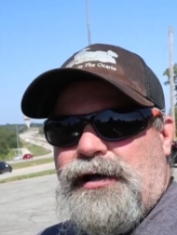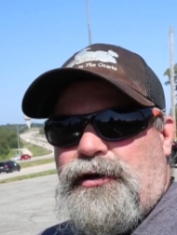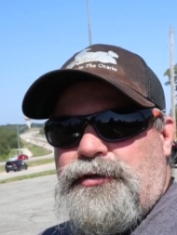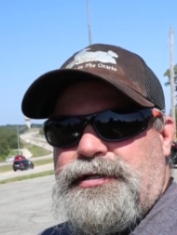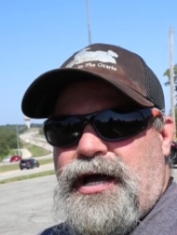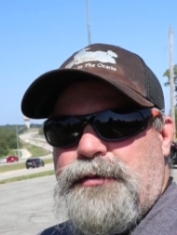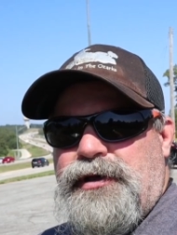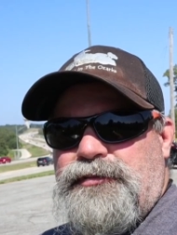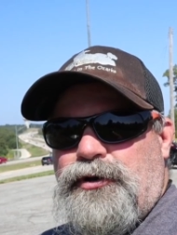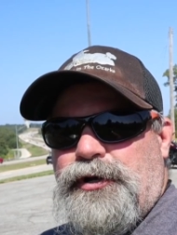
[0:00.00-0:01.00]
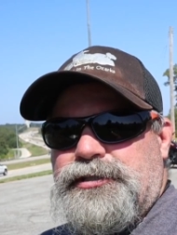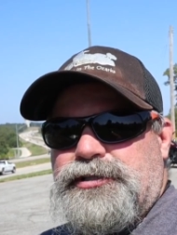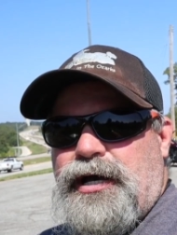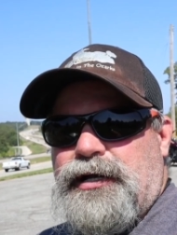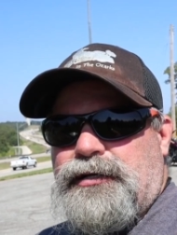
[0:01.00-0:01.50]
out all the time, even though
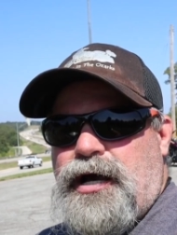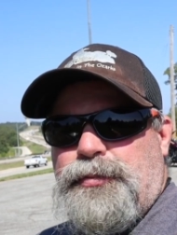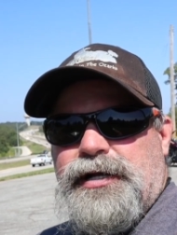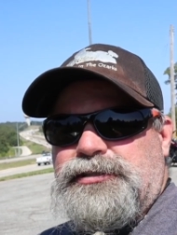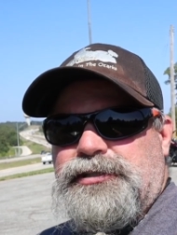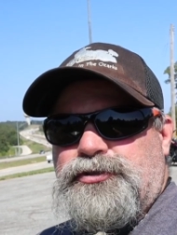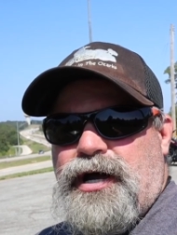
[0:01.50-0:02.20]
it's got a couple inches of